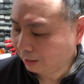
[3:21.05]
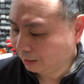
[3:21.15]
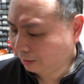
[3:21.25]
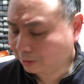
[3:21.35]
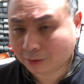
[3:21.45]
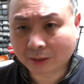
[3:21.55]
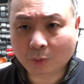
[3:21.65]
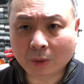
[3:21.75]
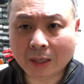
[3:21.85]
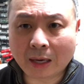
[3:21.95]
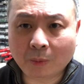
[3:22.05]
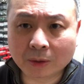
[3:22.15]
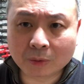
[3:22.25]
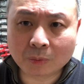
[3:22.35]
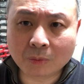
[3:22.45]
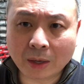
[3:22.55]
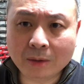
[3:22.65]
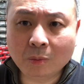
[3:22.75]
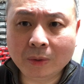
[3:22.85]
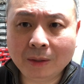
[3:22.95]
You certainly would not want to
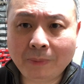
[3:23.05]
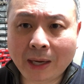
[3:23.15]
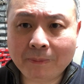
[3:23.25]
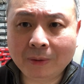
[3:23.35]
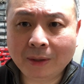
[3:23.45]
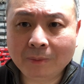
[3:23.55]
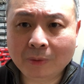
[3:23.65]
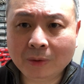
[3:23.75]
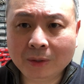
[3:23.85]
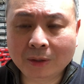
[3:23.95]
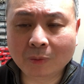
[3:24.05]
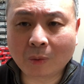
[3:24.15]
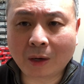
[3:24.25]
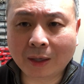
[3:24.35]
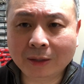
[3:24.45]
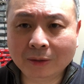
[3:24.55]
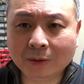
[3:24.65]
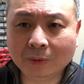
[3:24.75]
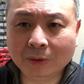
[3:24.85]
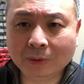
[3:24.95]
run with the Papper on board. You can walk, you
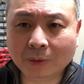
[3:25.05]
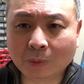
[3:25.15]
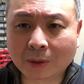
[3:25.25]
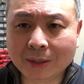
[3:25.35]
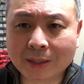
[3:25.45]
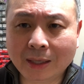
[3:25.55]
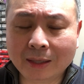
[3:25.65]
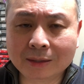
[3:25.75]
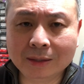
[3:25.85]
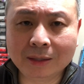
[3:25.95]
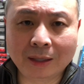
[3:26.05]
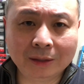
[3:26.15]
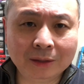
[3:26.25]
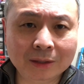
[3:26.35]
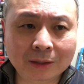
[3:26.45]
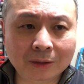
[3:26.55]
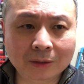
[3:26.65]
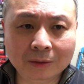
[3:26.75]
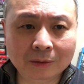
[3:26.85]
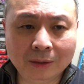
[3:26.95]
can do your work as an anesthesiologist, you
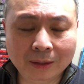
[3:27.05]
can